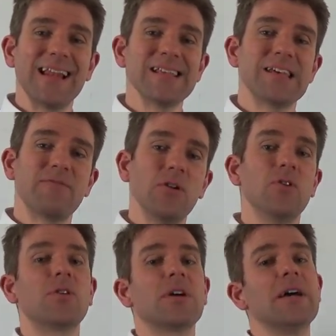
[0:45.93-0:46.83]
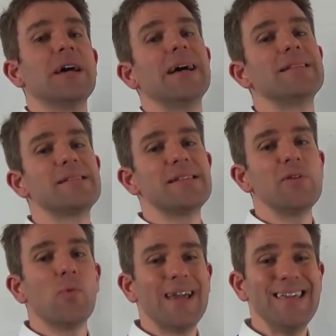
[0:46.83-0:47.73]
Let's have a look and see
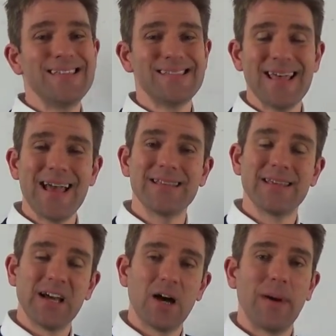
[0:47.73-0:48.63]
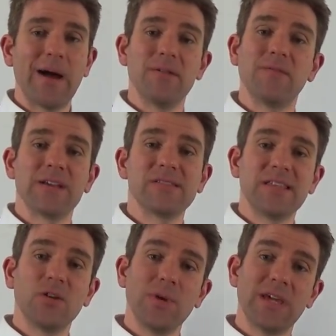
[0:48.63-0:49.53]
what he said about
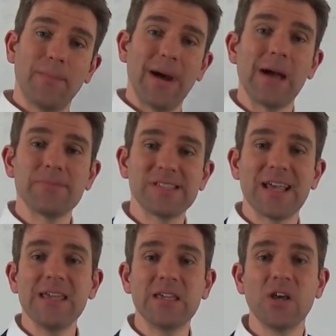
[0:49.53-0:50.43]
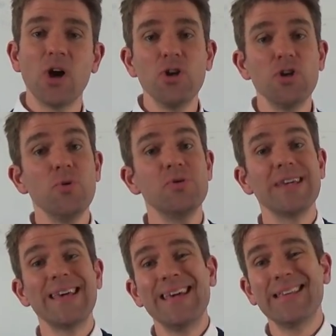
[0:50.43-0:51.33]
investing that we can perhaps take and use
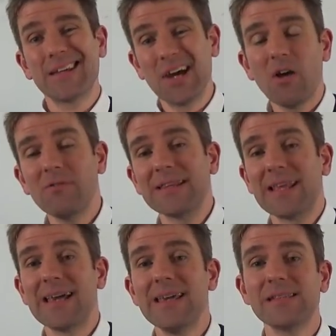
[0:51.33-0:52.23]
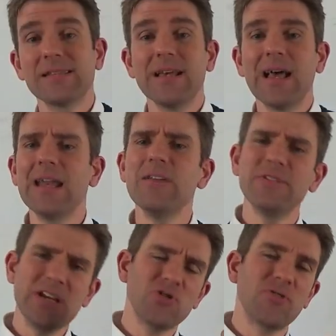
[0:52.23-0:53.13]
in the current days. And
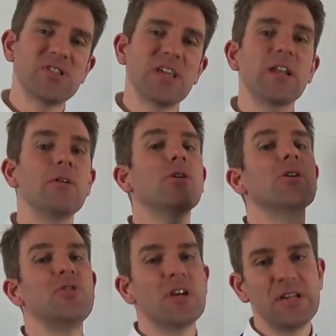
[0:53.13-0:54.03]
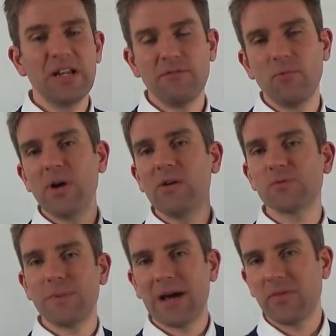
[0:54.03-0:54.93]
even interesting, you know, look at Jesse Livermore, he was
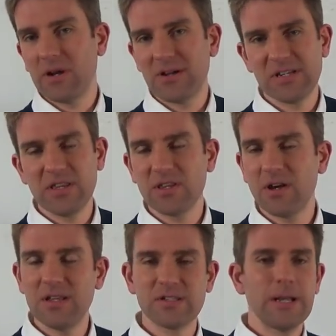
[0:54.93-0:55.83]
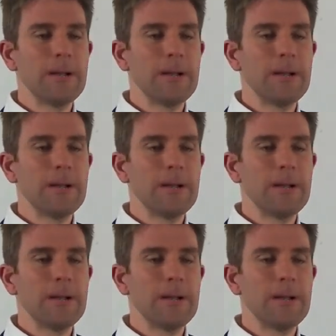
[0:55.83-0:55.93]
back in the 1930s.